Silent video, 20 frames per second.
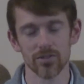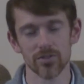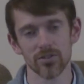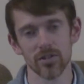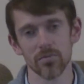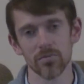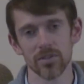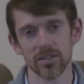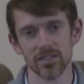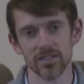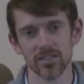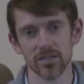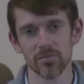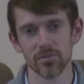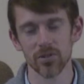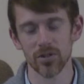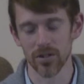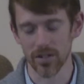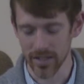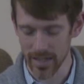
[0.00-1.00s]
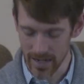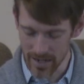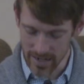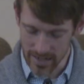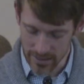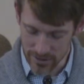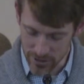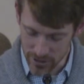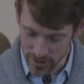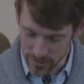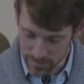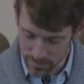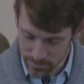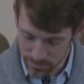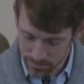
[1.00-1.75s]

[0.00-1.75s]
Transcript: or something similar in that nature.